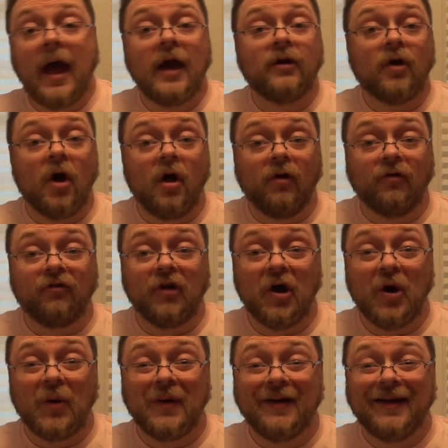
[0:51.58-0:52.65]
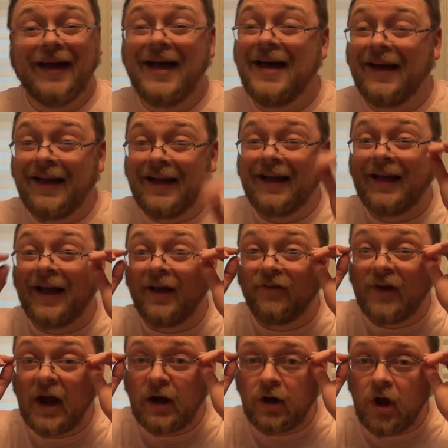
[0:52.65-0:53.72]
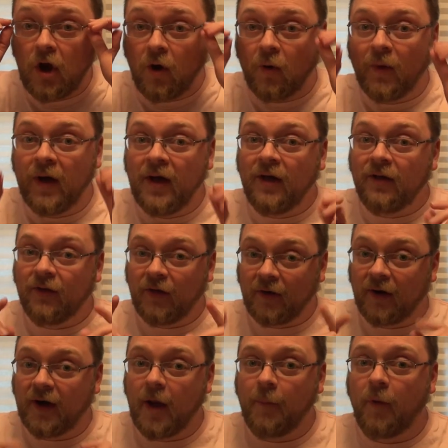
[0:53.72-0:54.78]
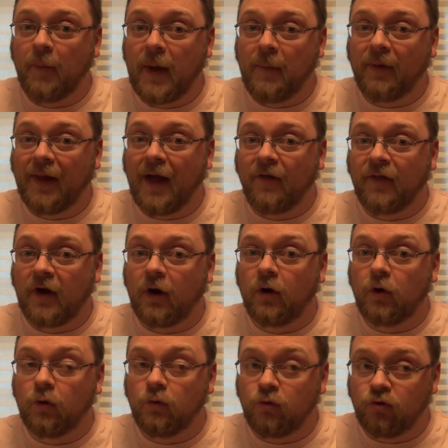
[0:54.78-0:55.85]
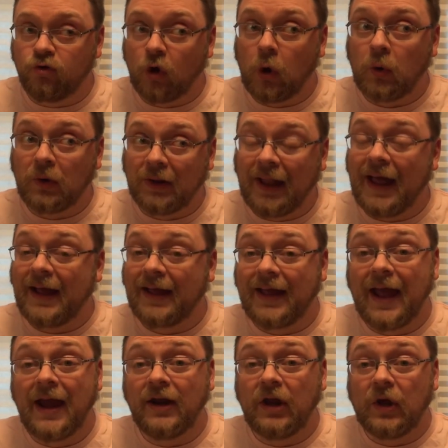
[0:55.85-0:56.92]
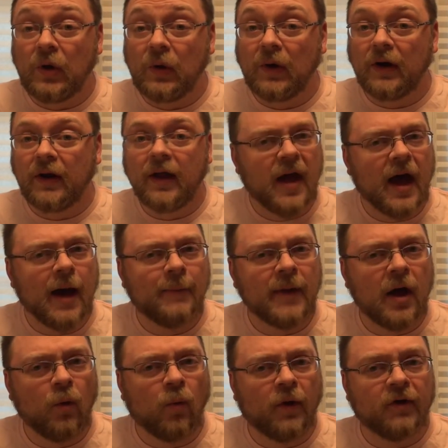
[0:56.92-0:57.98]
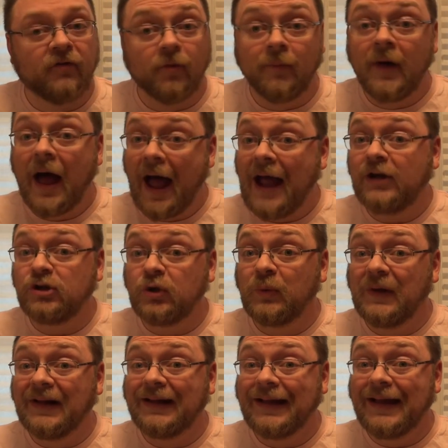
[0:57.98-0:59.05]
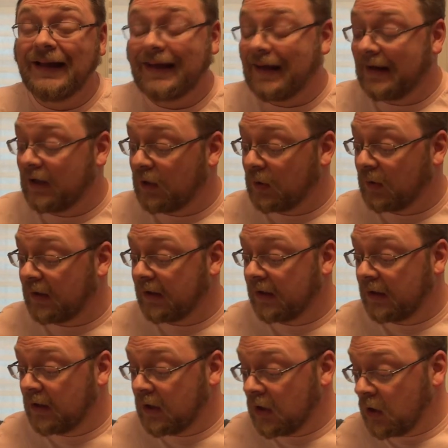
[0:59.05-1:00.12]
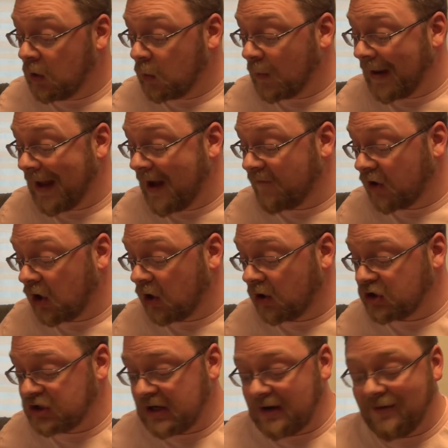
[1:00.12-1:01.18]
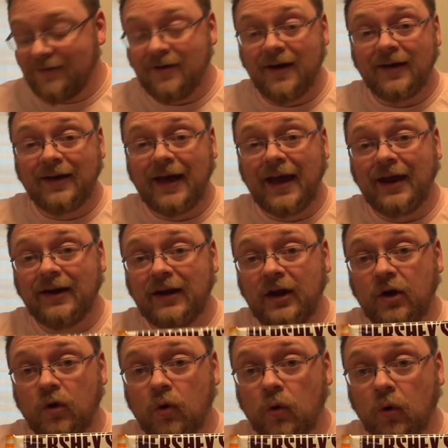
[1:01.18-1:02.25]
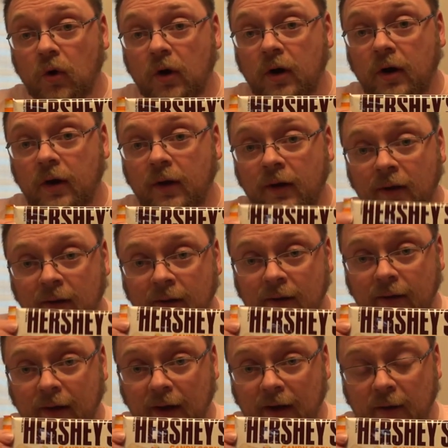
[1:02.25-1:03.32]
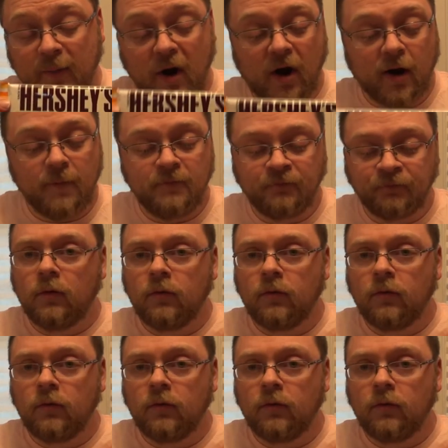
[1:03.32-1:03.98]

And also, because I know there are a couple people out there who don't like candy corn. I'm not one of them. I actually really like candy corn. We have Hershey's candy corn candy bar.